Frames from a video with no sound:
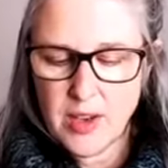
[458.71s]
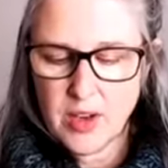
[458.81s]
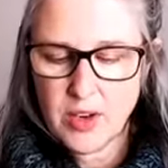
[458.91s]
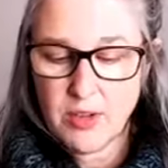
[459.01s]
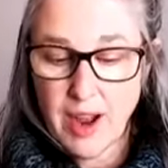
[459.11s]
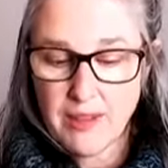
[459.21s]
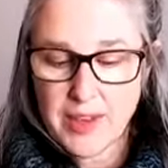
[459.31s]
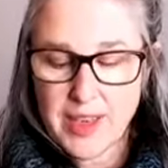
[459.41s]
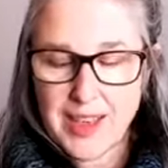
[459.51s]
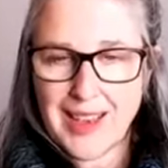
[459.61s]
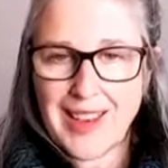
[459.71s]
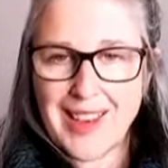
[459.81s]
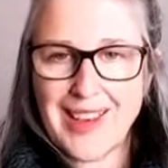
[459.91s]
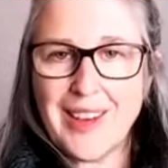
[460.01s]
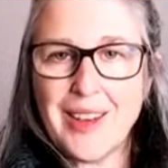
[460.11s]
gravity
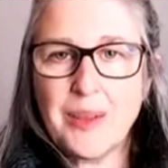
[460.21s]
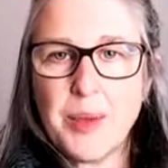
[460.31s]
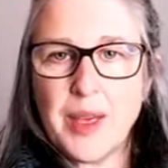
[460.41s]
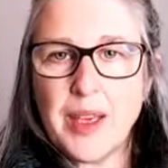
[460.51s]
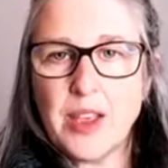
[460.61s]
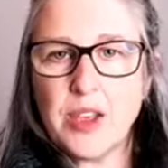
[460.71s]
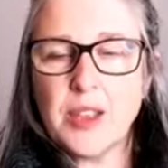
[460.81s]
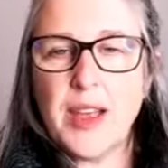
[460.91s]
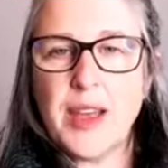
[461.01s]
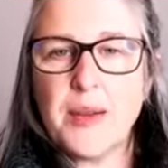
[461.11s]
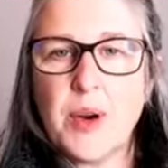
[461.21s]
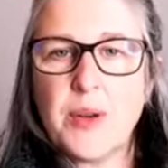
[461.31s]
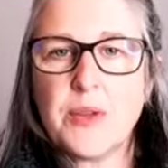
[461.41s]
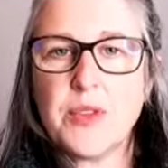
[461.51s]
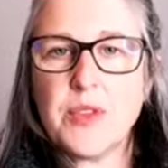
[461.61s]
helping your leg
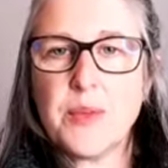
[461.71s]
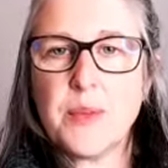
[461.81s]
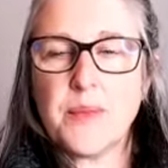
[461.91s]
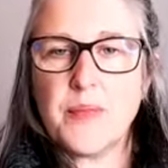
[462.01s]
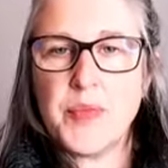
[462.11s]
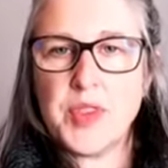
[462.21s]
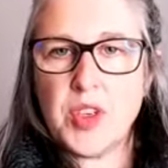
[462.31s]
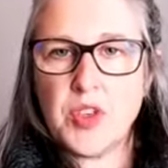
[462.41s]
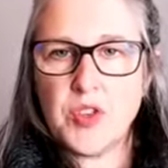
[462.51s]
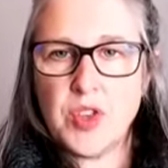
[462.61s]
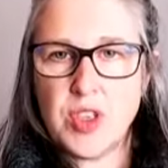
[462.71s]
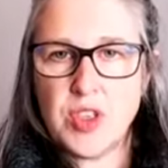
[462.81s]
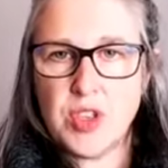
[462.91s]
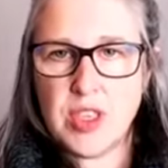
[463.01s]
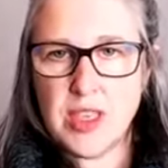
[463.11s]
bones to
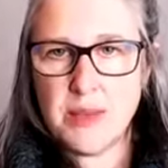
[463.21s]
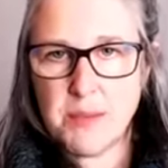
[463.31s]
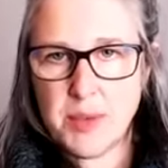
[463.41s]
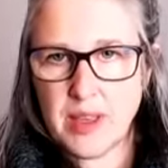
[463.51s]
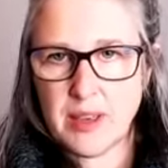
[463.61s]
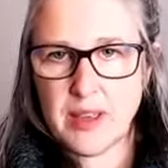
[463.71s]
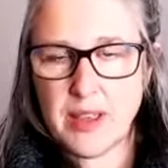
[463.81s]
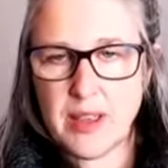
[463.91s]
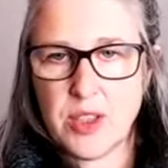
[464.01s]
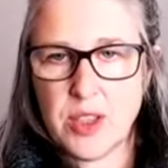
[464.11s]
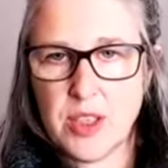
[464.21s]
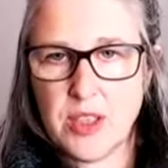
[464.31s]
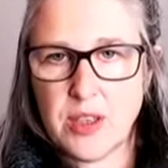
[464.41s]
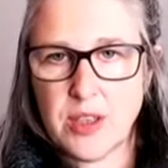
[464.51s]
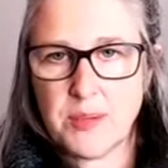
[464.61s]
deepen their connection
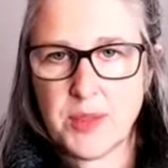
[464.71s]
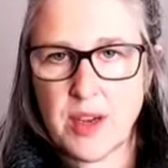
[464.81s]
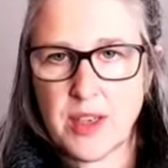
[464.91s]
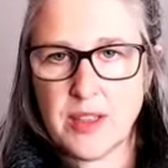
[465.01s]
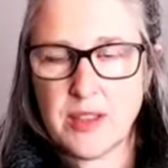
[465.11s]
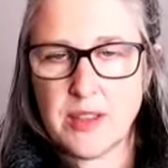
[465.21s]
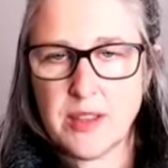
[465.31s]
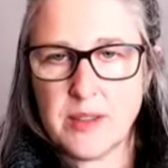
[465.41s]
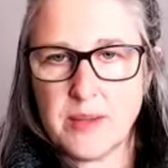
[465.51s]
into your hip sockets.